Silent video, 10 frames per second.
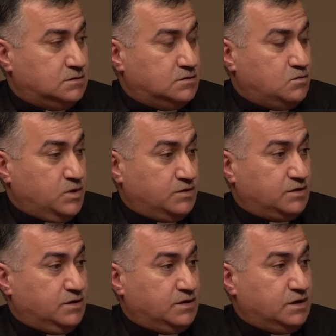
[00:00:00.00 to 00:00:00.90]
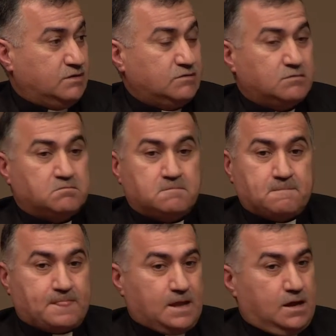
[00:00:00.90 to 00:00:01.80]
working there,
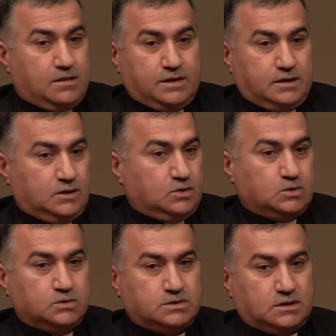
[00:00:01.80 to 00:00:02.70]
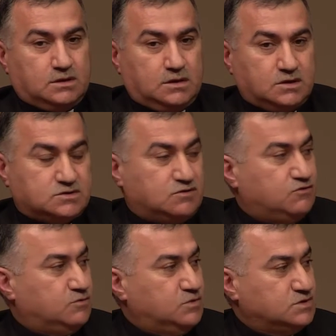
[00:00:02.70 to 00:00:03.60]
and they include a lot
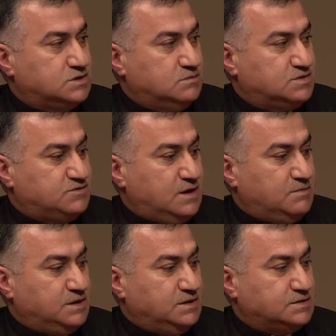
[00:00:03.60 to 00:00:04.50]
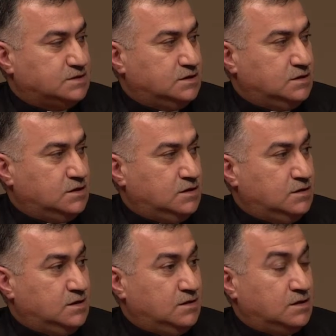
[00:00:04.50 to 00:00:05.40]
of Muslims families
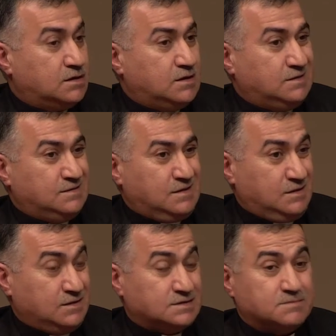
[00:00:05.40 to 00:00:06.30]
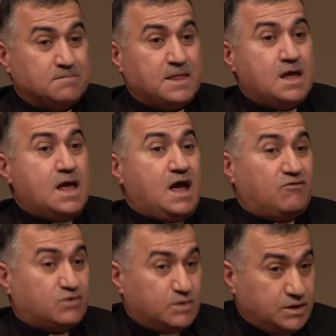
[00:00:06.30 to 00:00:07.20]
in this.
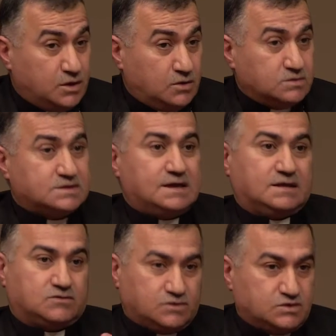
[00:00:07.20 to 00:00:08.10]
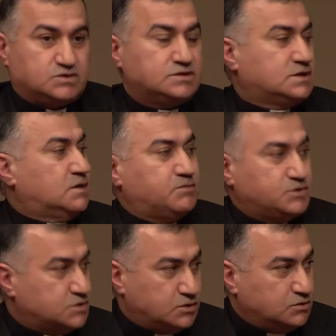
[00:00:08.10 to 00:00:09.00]
Everyone knows that Christians are
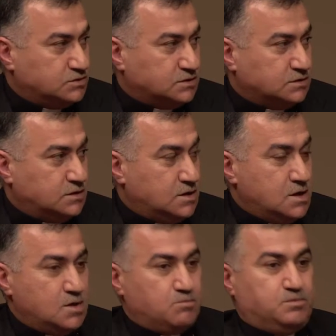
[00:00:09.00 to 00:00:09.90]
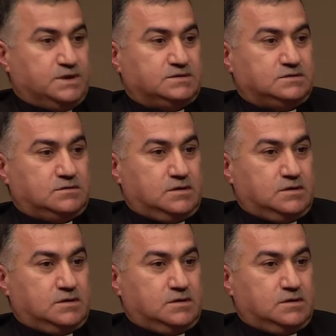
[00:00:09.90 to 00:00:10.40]
persecuted, but